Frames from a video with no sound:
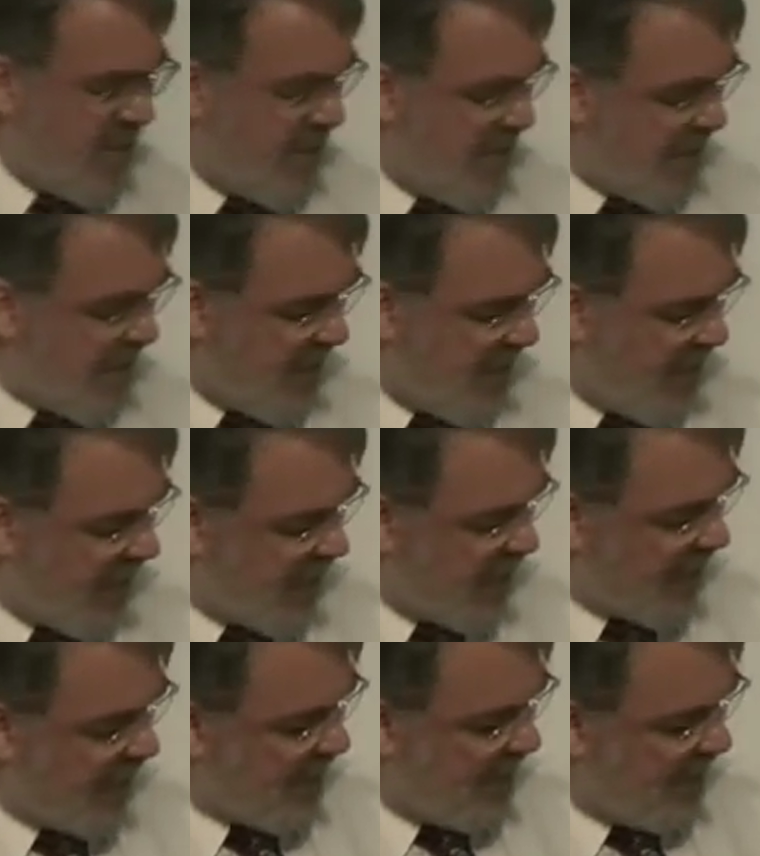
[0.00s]
because highest
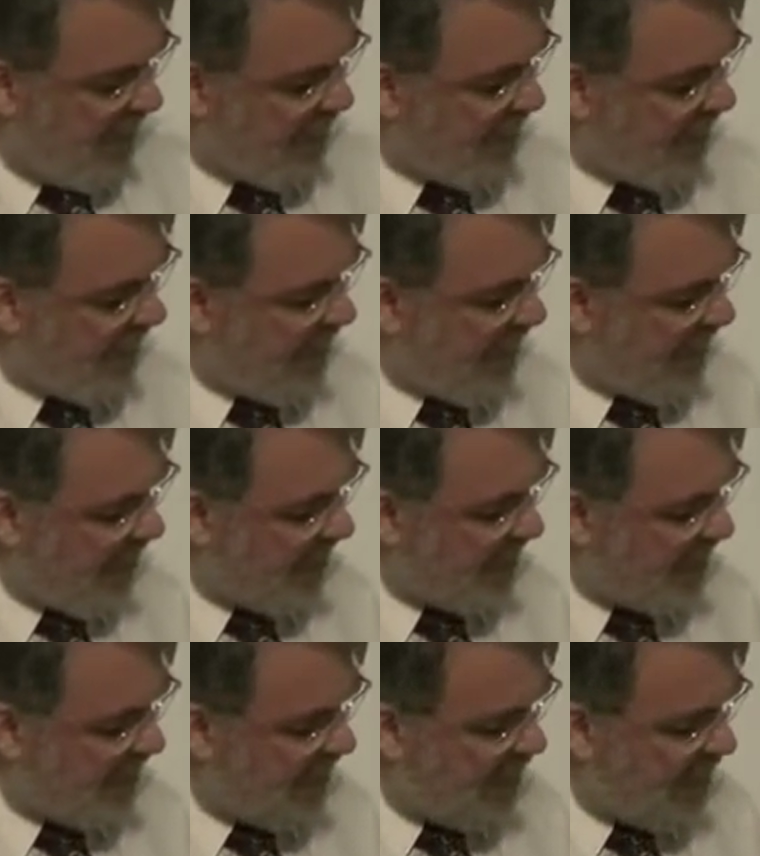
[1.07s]
ranked Harvard
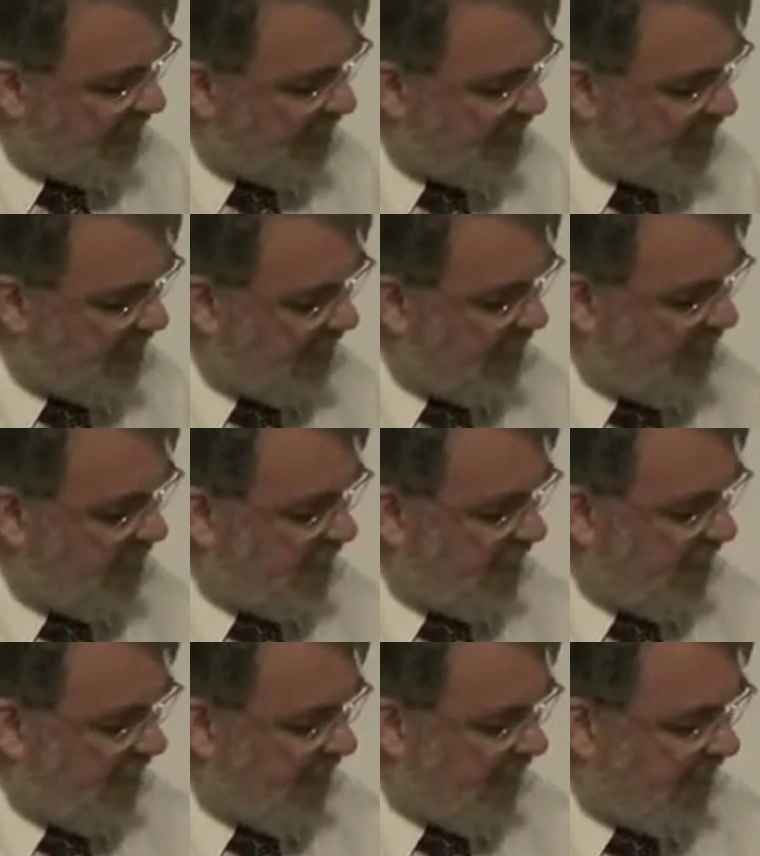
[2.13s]
has the lowest numerical
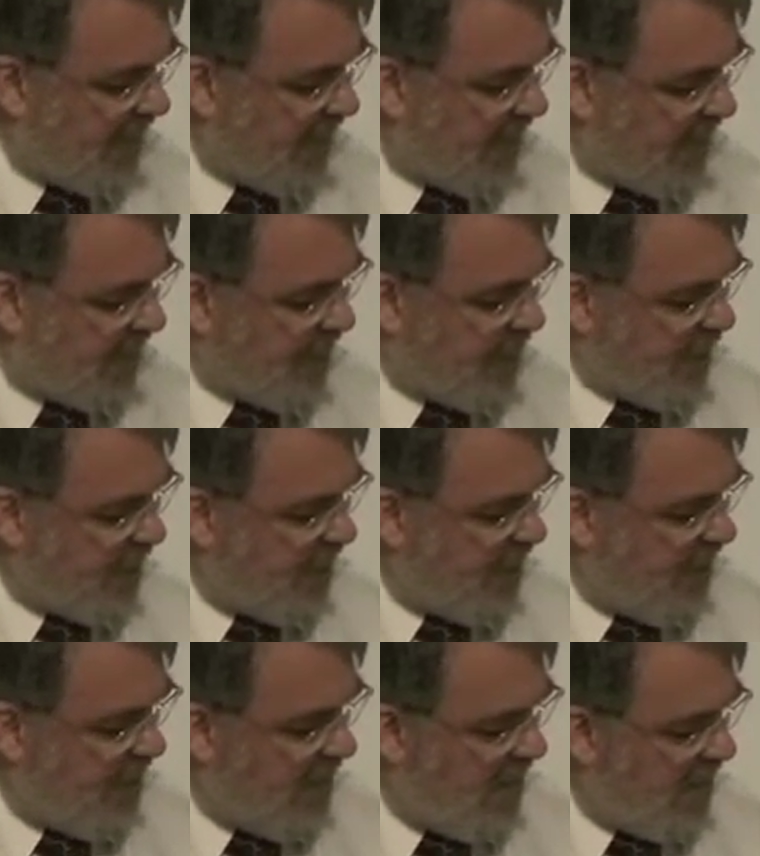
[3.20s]
rank and is therefore
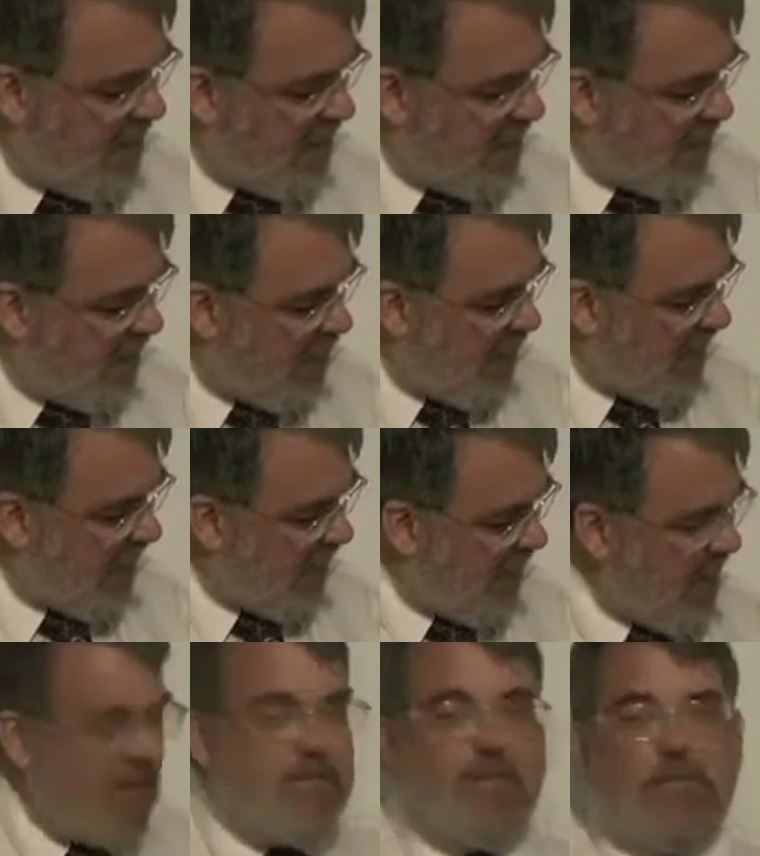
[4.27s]

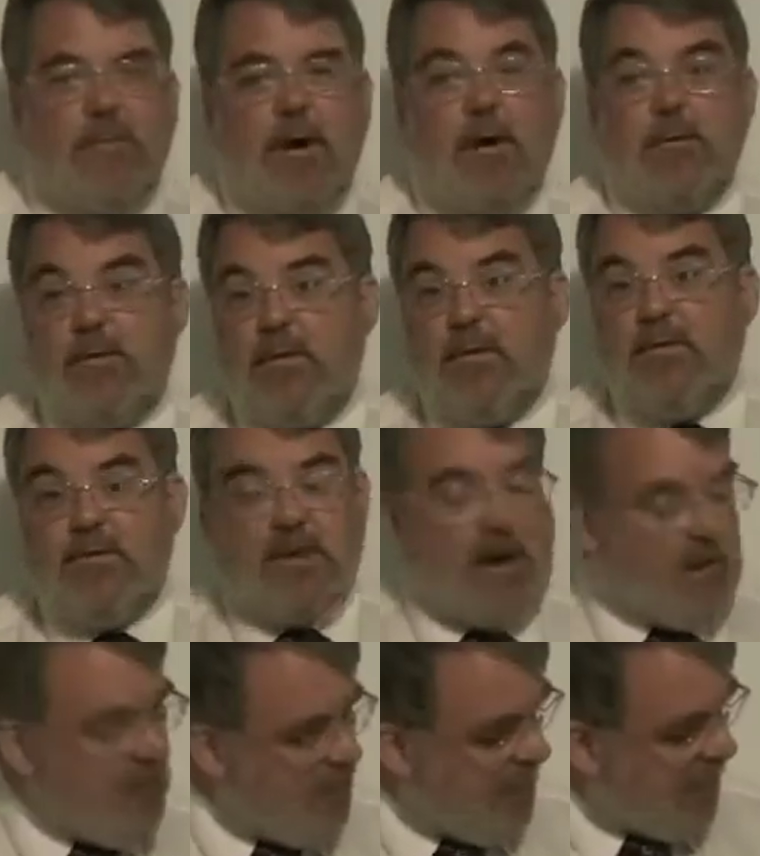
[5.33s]
located at the bottom of the
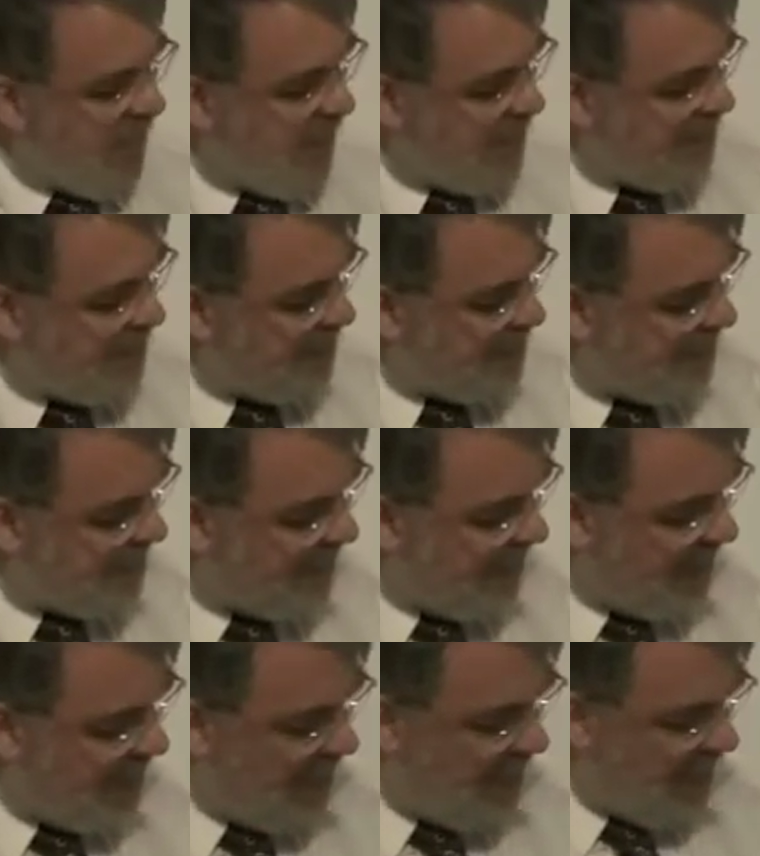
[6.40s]
scatter plot.
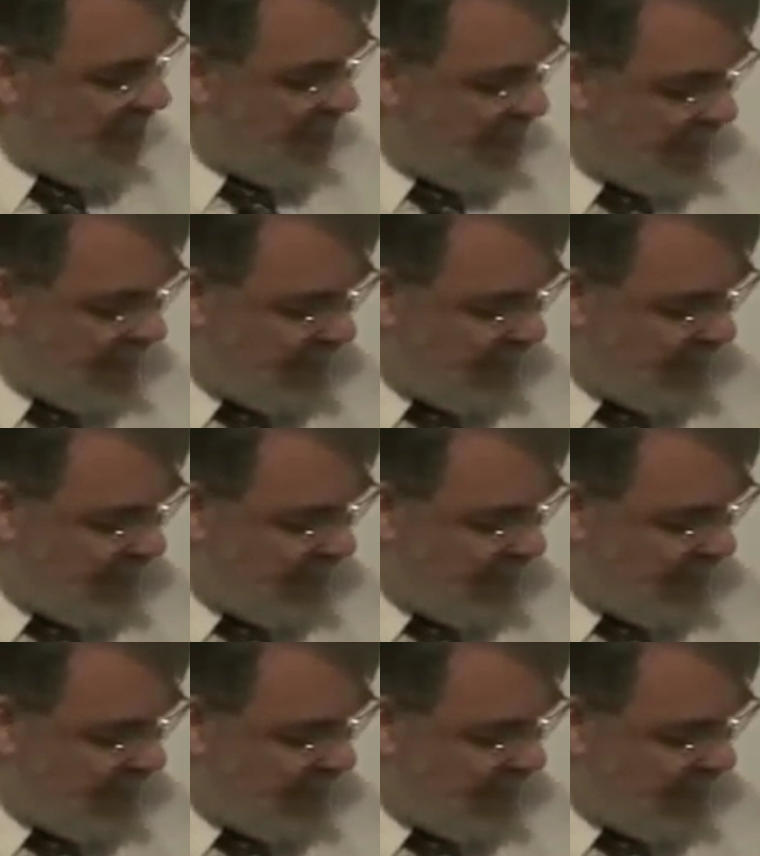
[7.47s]
The